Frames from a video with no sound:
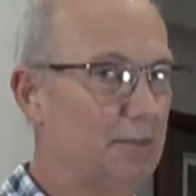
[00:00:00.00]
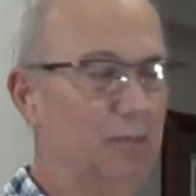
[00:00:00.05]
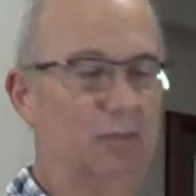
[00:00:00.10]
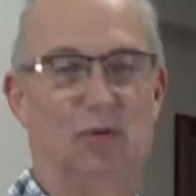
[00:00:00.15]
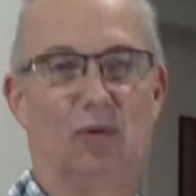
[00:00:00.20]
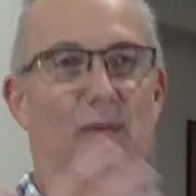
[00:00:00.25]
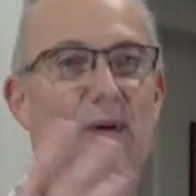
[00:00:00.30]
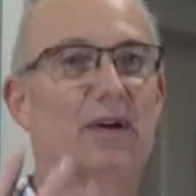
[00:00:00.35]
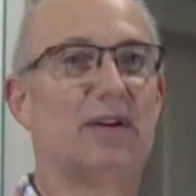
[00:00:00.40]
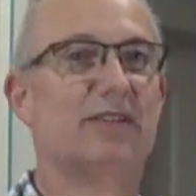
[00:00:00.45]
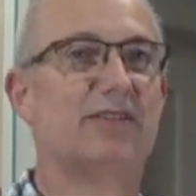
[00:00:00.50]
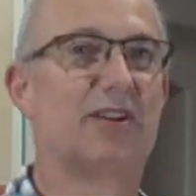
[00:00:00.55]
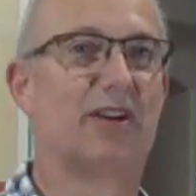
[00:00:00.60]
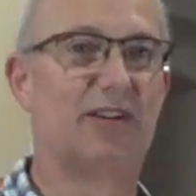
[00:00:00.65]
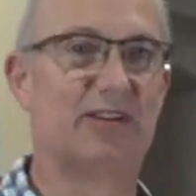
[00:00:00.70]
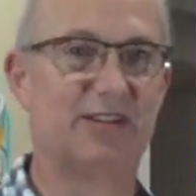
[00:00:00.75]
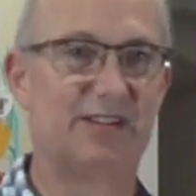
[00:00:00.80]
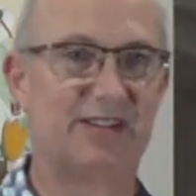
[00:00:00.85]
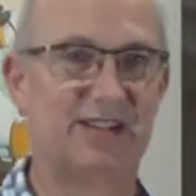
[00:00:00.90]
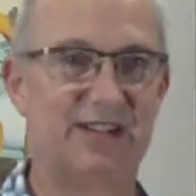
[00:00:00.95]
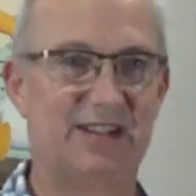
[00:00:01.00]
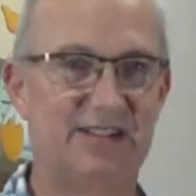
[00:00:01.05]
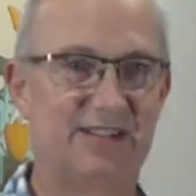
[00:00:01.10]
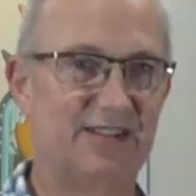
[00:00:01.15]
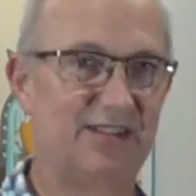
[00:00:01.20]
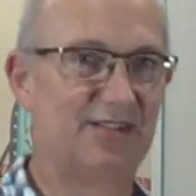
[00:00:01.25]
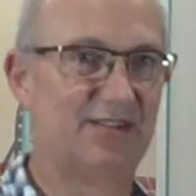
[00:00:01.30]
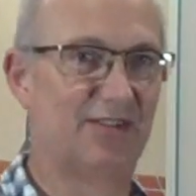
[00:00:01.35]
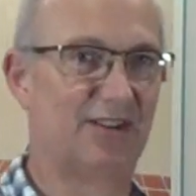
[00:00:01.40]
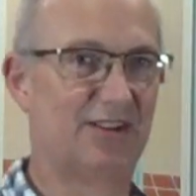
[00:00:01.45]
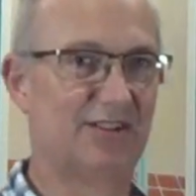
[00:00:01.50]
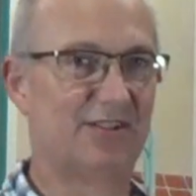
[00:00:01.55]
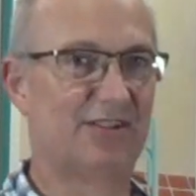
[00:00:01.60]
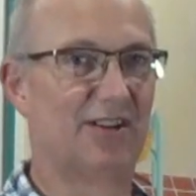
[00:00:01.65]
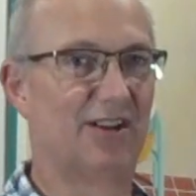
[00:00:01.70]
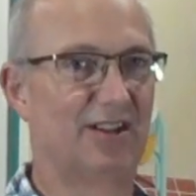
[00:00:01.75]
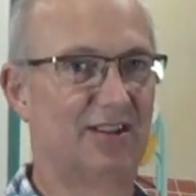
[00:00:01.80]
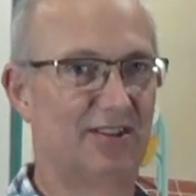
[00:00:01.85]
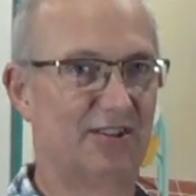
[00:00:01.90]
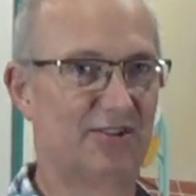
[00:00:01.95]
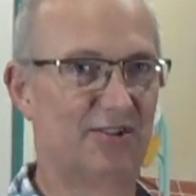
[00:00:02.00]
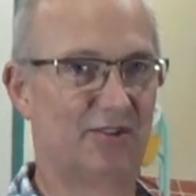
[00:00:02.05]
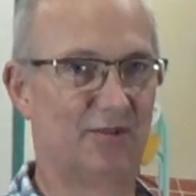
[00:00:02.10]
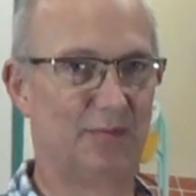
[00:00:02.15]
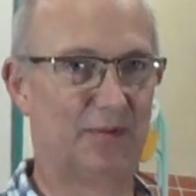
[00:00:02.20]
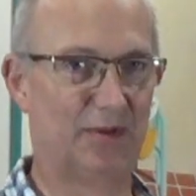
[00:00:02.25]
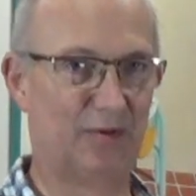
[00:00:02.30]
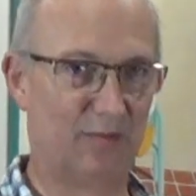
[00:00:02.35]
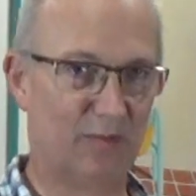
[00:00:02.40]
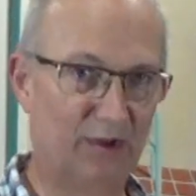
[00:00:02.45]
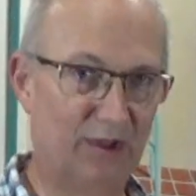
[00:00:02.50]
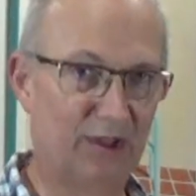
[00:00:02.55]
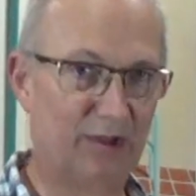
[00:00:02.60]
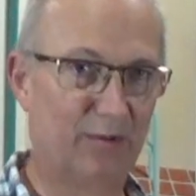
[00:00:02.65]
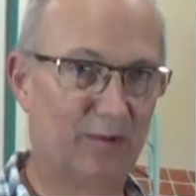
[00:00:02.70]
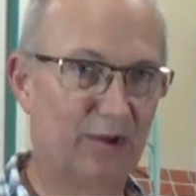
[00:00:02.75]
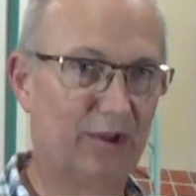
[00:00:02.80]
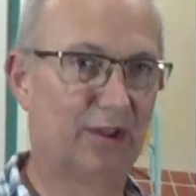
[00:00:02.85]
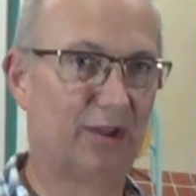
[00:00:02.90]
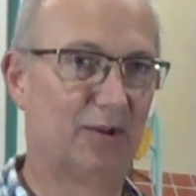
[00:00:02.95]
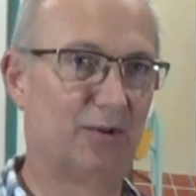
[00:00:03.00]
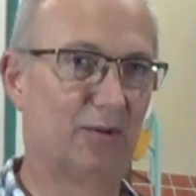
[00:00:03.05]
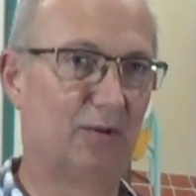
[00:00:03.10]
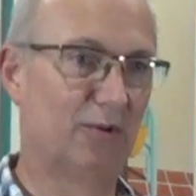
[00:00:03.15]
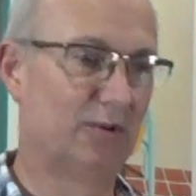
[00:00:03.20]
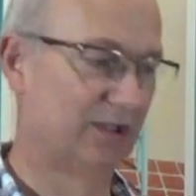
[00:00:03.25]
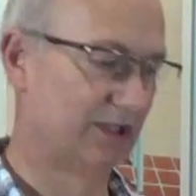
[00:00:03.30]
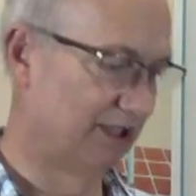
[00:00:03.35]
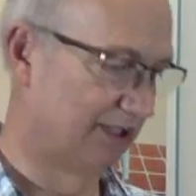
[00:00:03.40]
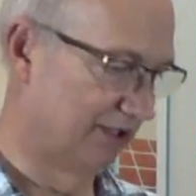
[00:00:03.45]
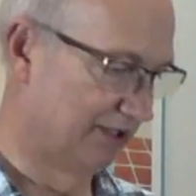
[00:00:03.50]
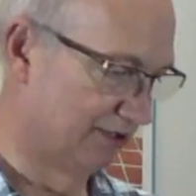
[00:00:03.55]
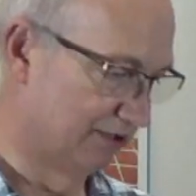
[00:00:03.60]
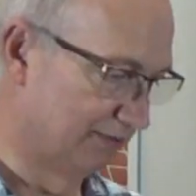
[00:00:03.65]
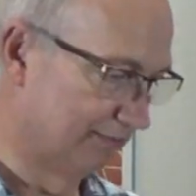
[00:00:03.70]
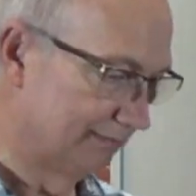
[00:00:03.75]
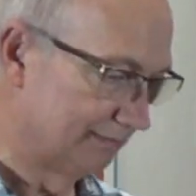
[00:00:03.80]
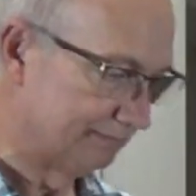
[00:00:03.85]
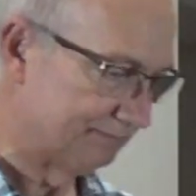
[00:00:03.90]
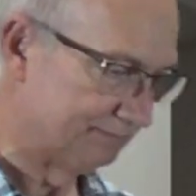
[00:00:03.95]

Blueberries are in season, so I just thought this would be really cool to do.